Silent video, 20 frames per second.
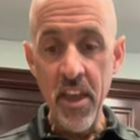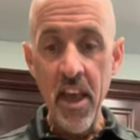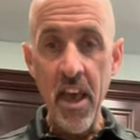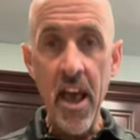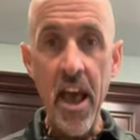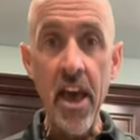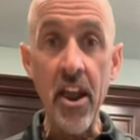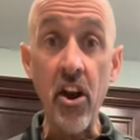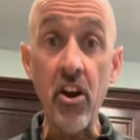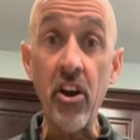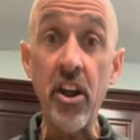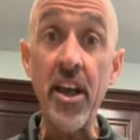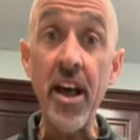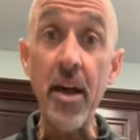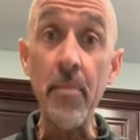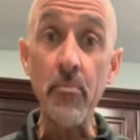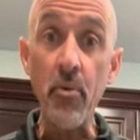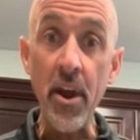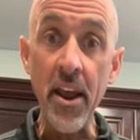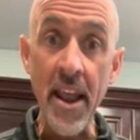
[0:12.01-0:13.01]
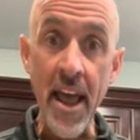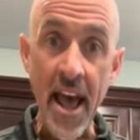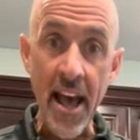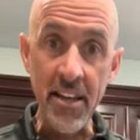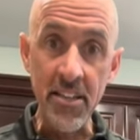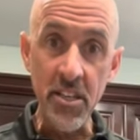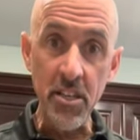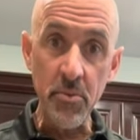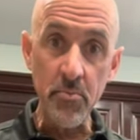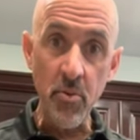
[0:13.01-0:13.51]
and our gut-brain
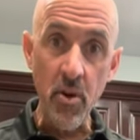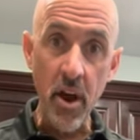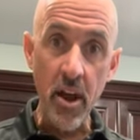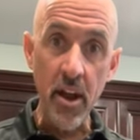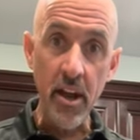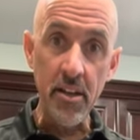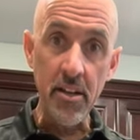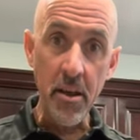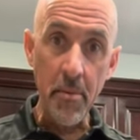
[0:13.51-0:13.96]
axis product,